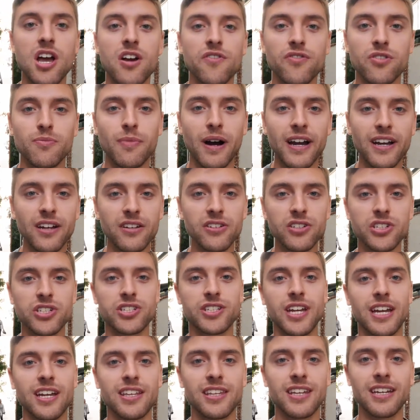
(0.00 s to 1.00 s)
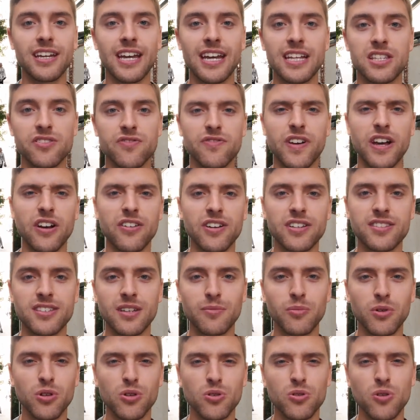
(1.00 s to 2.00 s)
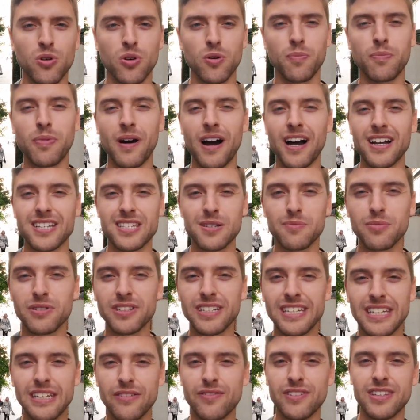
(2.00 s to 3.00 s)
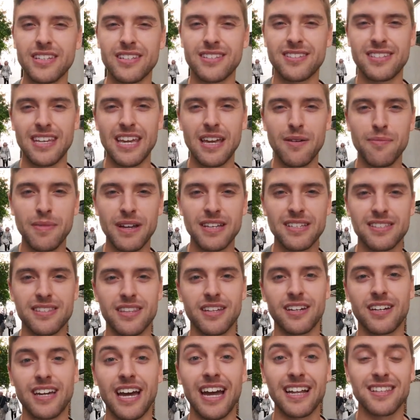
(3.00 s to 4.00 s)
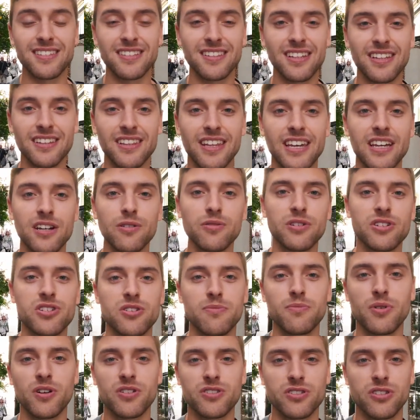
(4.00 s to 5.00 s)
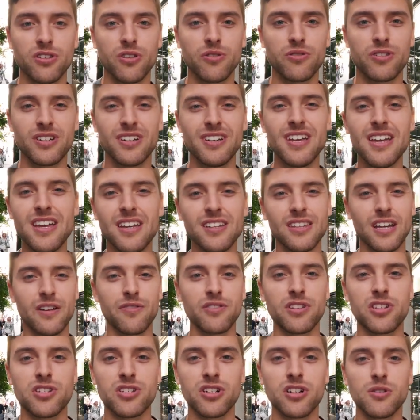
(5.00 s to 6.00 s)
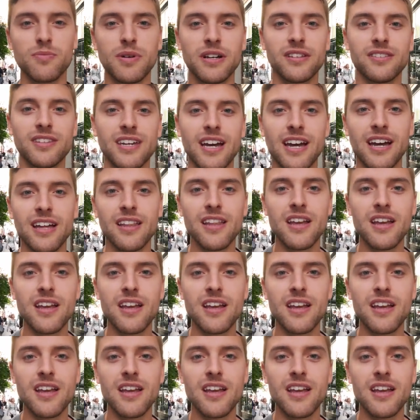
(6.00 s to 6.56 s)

From my understanding, it's very similar or possibly even the same as the Catalan language in Barcelona. Not really sure about that.